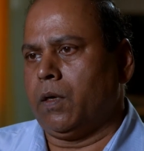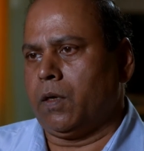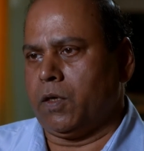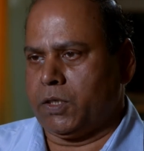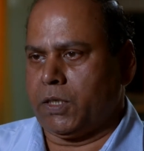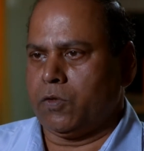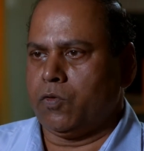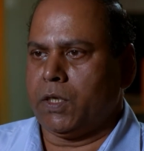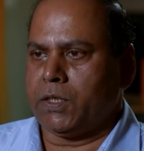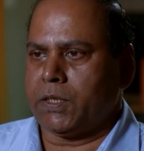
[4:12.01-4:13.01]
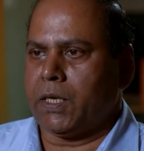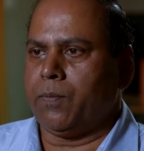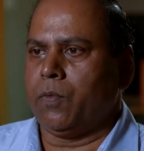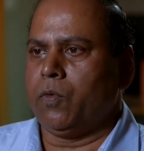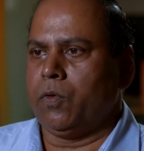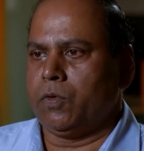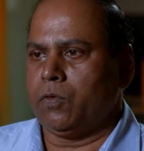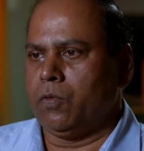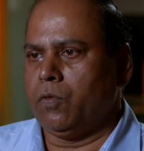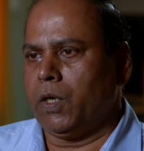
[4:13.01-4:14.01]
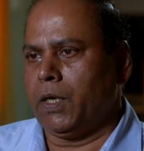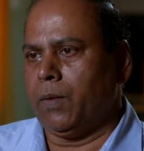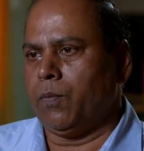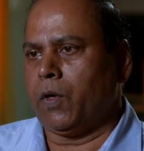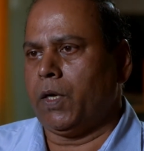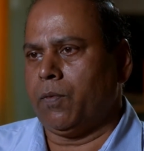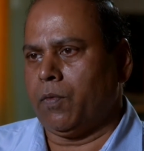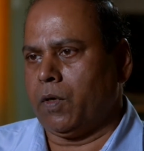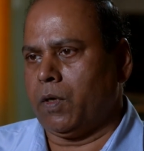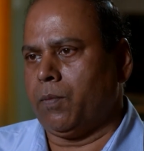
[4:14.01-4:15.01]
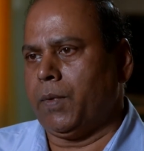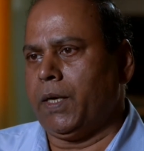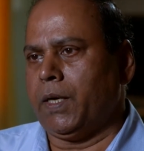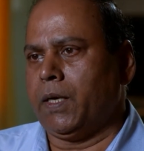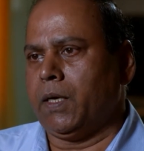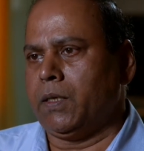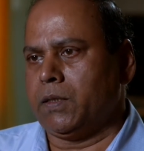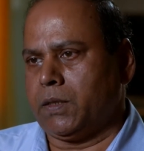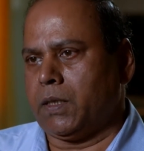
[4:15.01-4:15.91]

contractual staff who, who are employed for maintenance